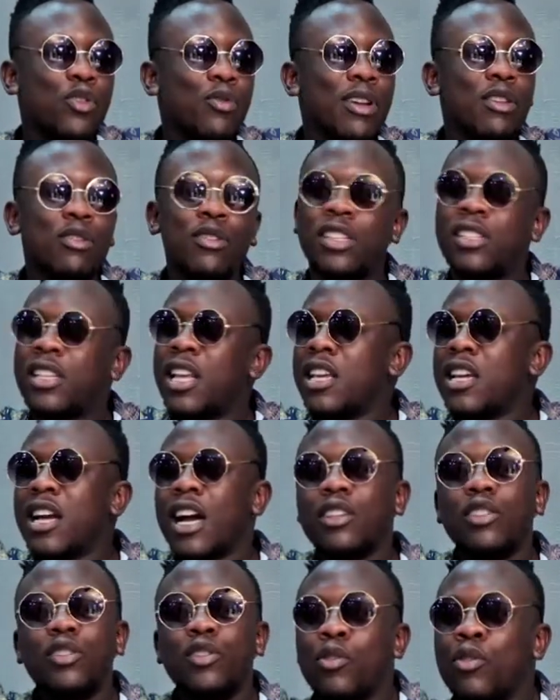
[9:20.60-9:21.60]
are not
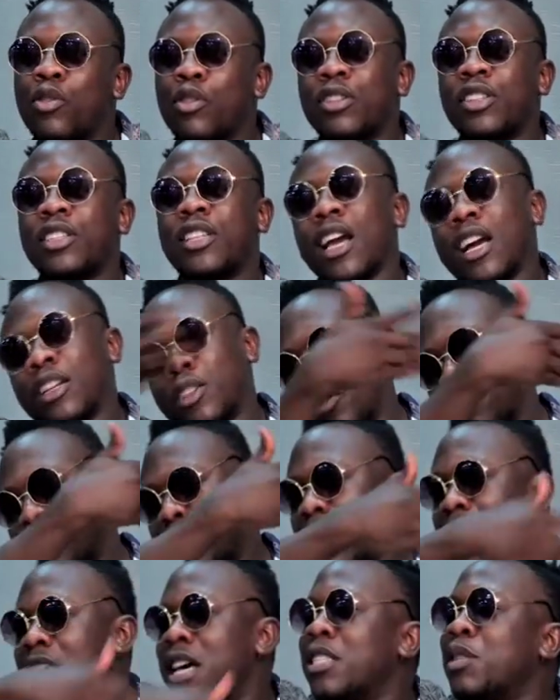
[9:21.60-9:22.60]
staying. You go stay at your
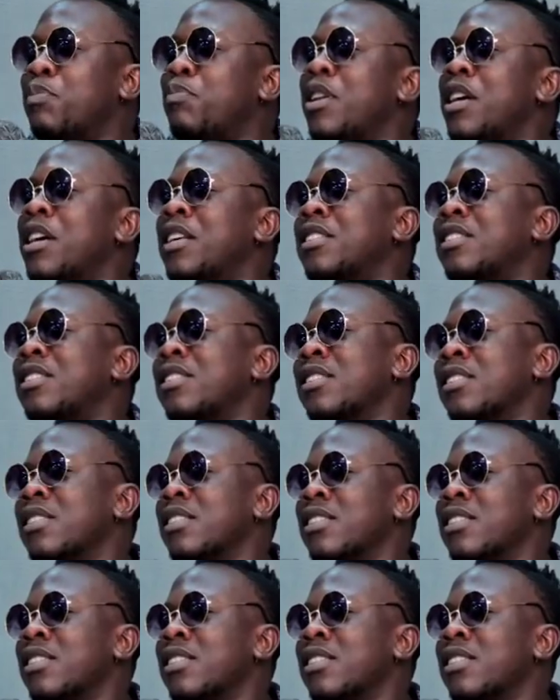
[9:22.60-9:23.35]
mother's place.